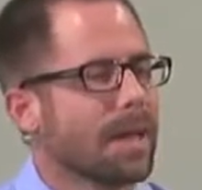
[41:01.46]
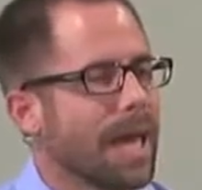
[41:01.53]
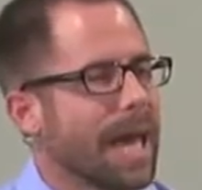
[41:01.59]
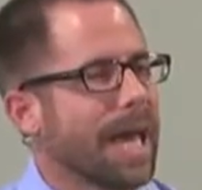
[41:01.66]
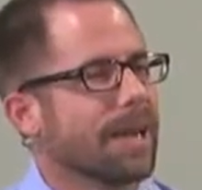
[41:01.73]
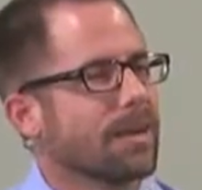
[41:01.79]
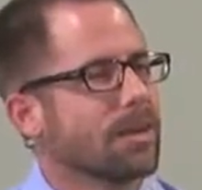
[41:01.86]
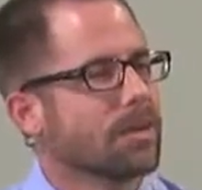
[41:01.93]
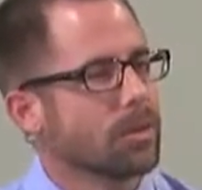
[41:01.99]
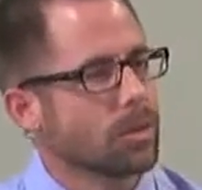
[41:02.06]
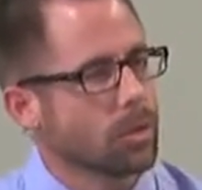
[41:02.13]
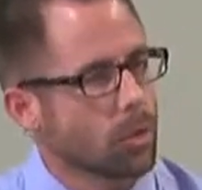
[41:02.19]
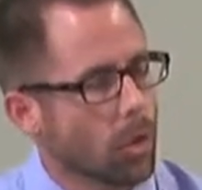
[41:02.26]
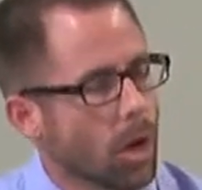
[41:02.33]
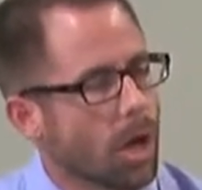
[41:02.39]
at the
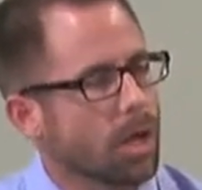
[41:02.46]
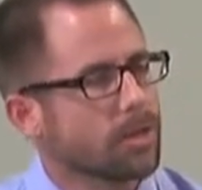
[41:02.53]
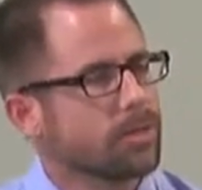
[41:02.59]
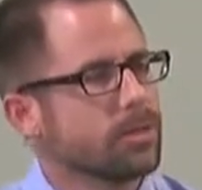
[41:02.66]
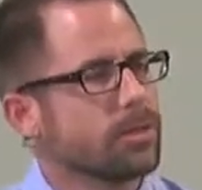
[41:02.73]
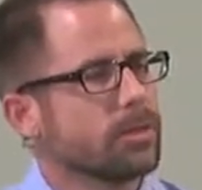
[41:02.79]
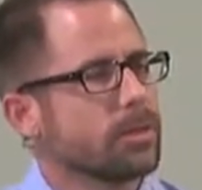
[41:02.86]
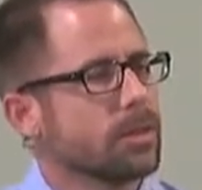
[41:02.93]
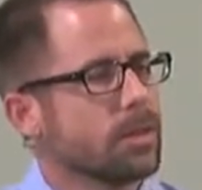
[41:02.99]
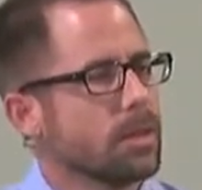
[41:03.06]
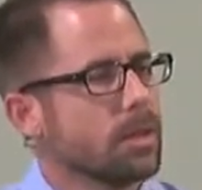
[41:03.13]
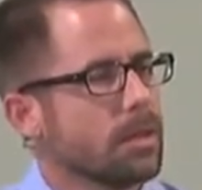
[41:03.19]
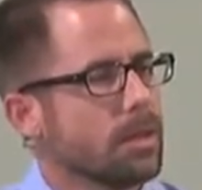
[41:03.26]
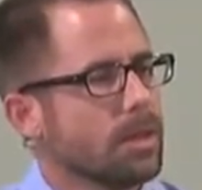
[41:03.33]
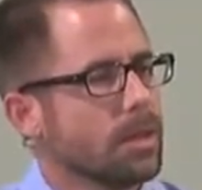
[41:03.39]
cross,
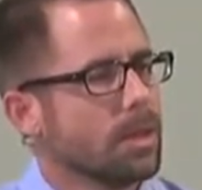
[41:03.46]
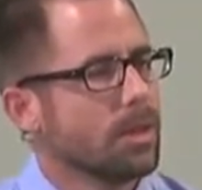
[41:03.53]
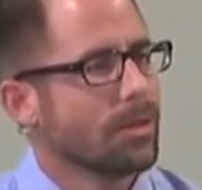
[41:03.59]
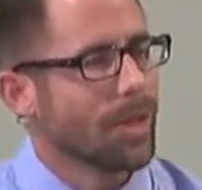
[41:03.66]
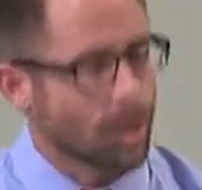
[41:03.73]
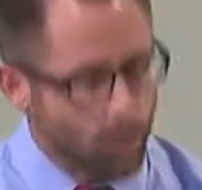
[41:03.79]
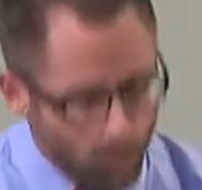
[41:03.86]
that